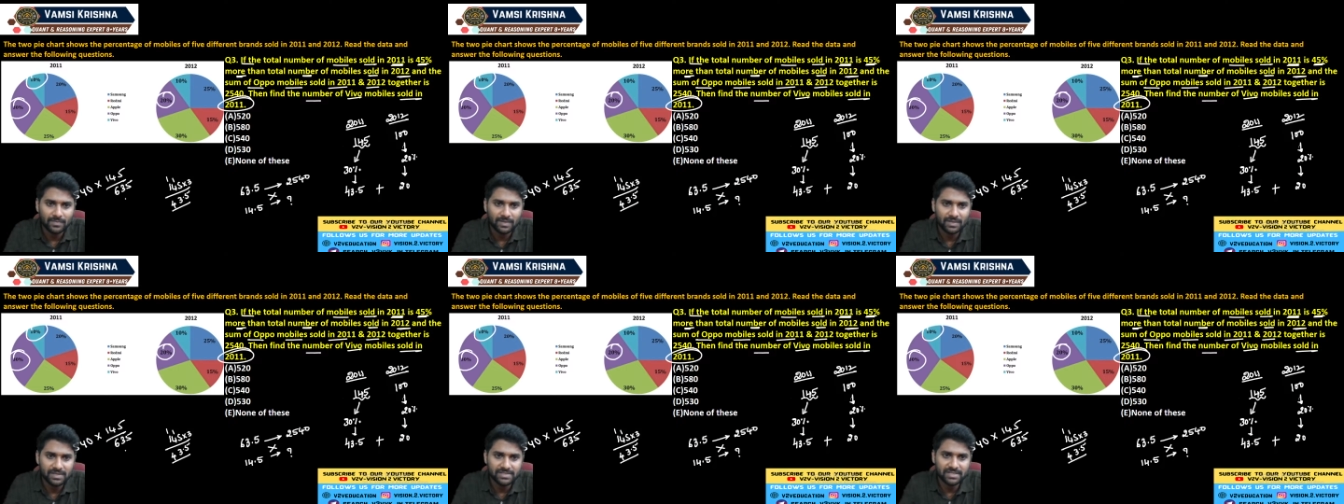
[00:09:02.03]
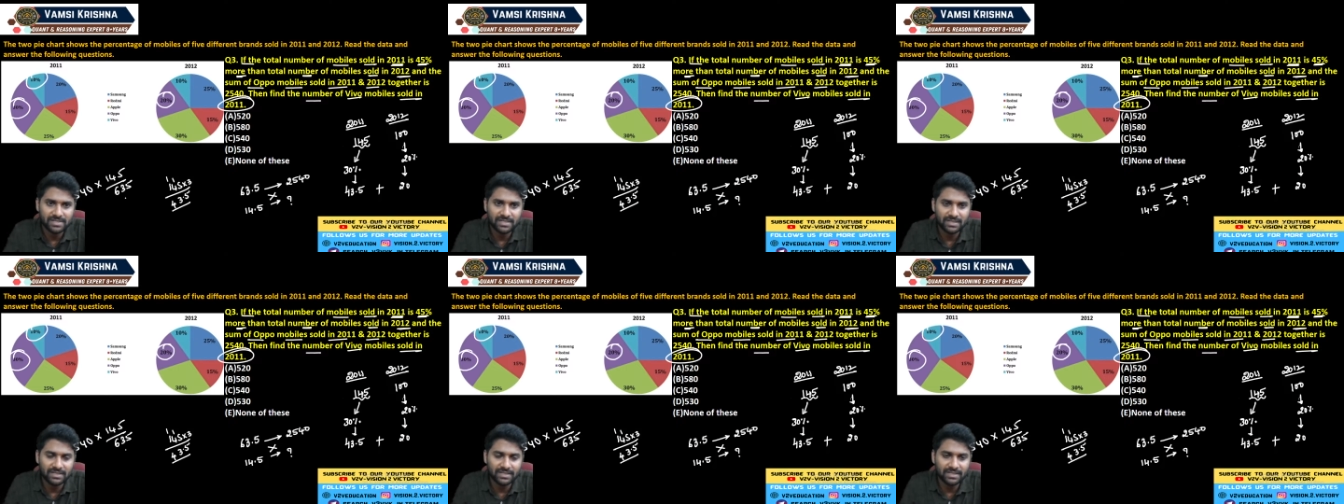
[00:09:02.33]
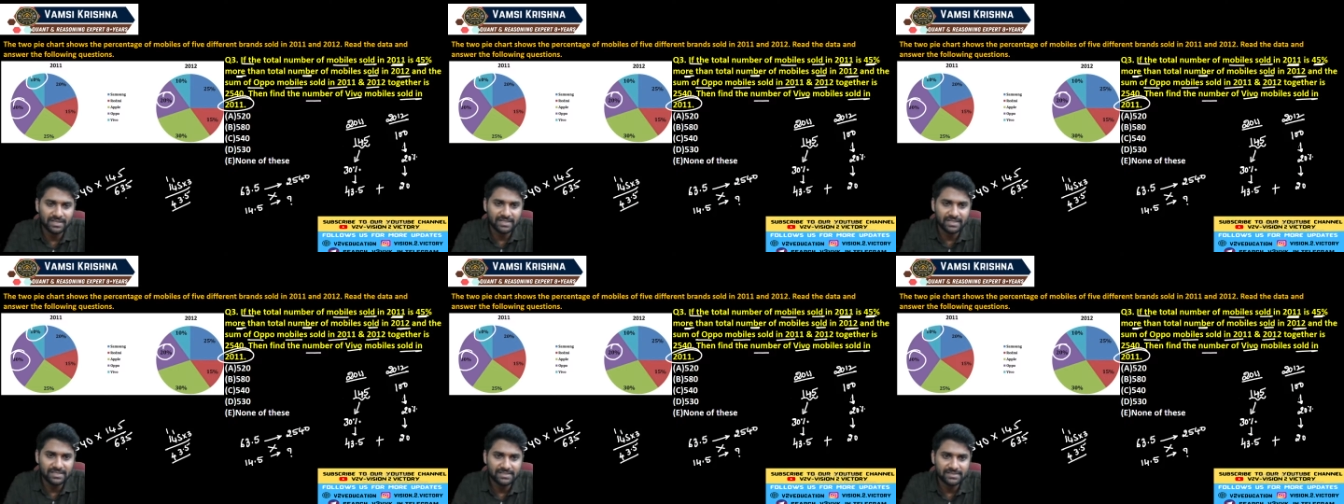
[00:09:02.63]
Is it clear,
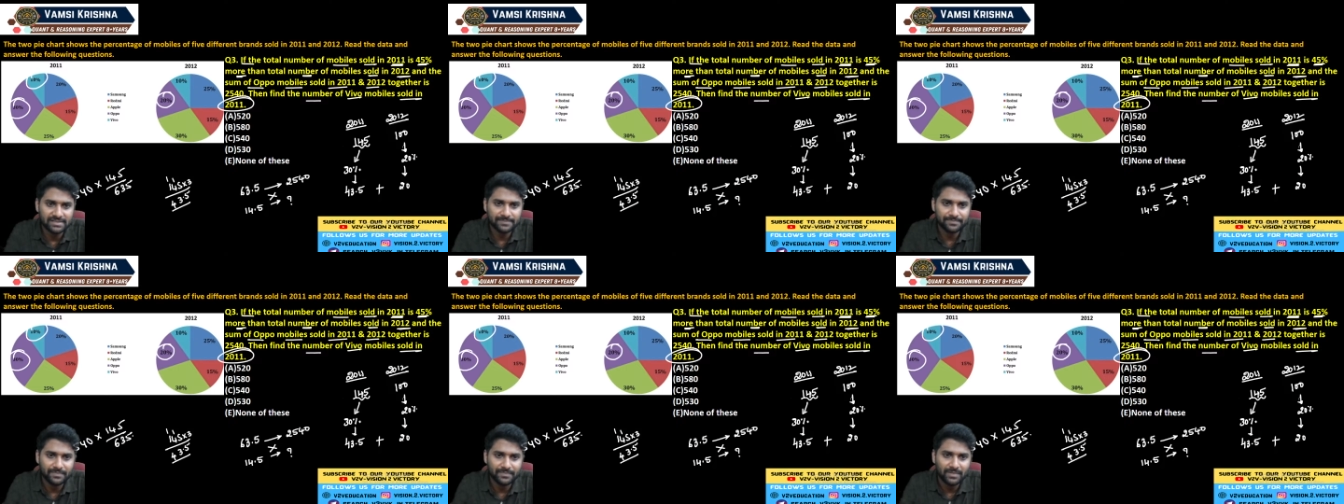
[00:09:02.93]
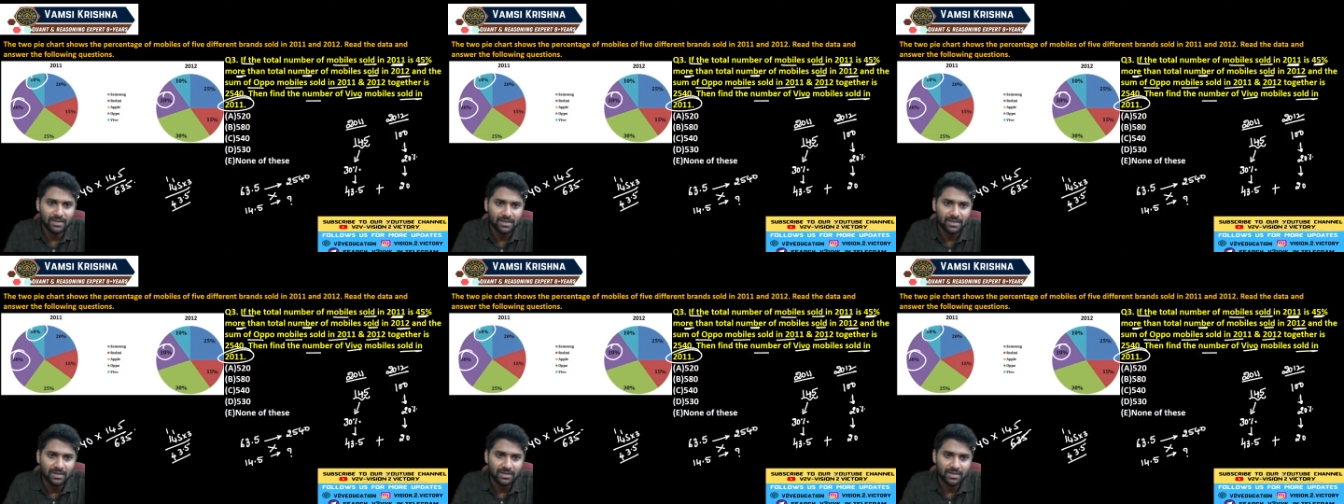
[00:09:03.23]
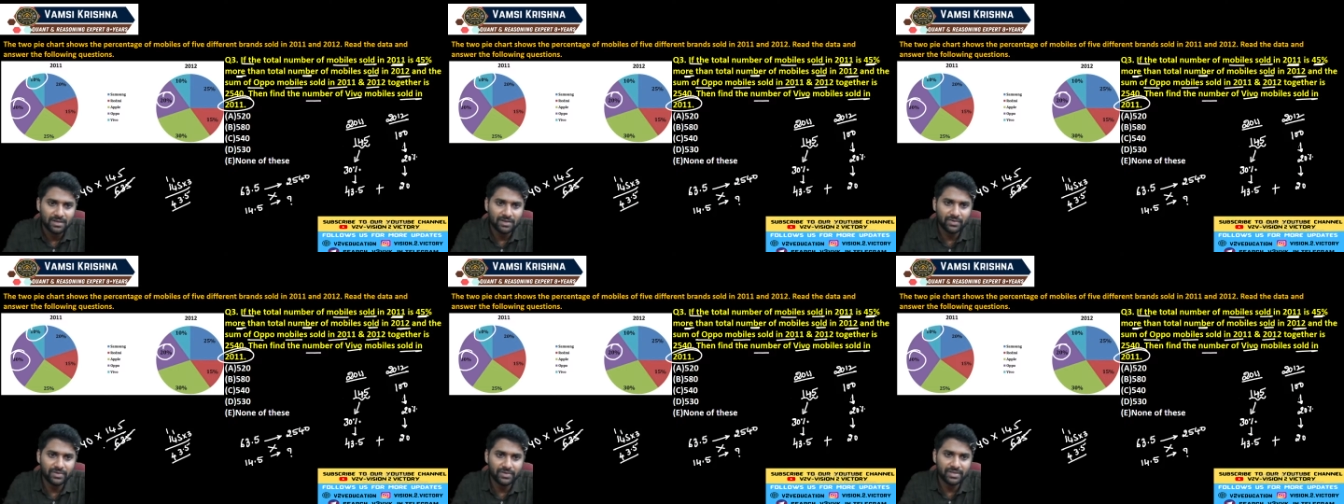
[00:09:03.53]
guys?
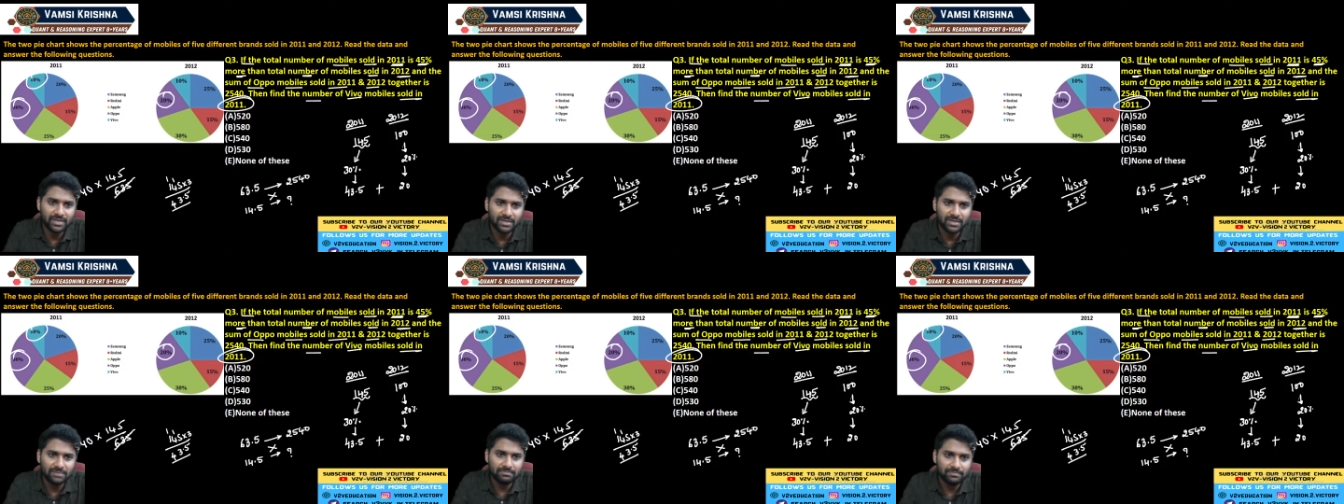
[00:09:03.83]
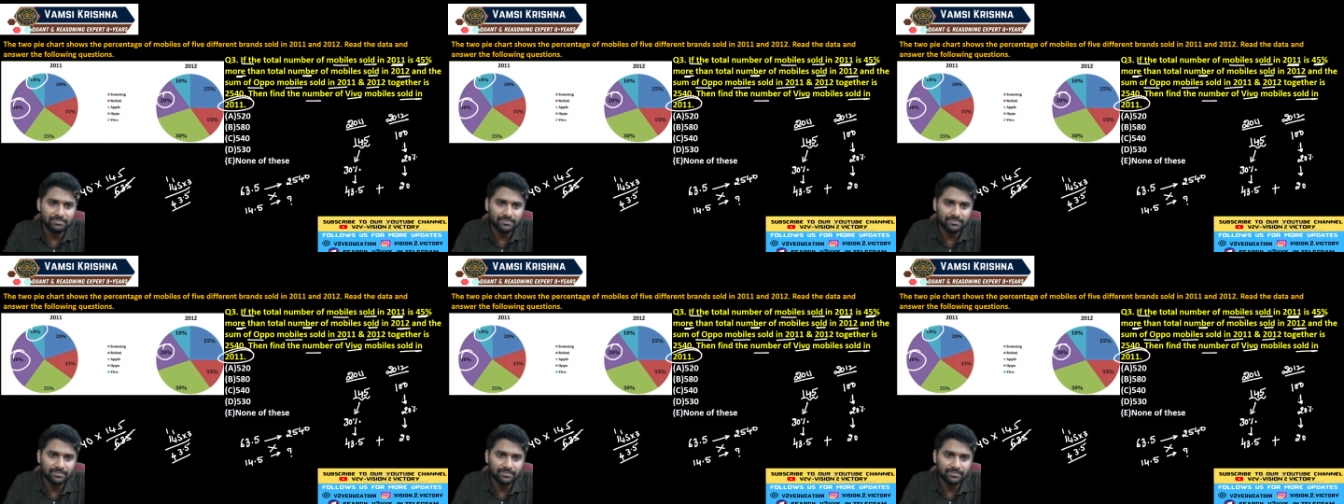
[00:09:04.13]
Now here